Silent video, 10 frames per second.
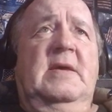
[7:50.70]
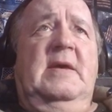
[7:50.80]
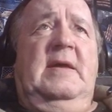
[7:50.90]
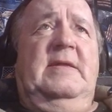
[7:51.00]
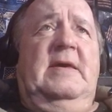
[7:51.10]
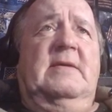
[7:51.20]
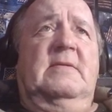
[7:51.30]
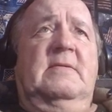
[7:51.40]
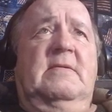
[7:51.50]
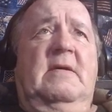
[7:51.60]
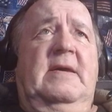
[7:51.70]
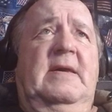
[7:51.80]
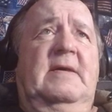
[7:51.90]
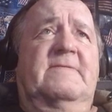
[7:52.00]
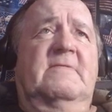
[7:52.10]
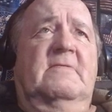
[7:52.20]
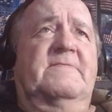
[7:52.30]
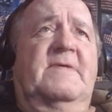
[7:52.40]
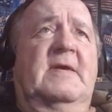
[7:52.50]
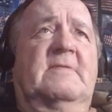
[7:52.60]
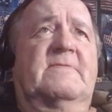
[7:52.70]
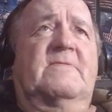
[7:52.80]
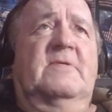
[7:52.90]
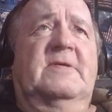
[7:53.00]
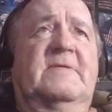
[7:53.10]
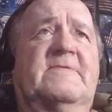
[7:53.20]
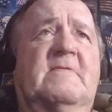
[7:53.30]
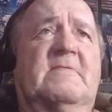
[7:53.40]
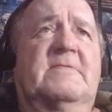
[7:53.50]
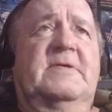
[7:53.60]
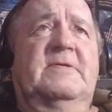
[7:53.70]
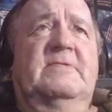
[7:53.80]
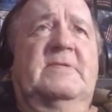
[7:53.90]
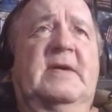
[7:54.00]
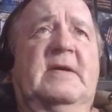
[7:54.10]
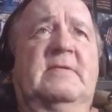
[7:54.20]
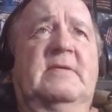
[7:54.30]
and that guy has no chance when they start to do that.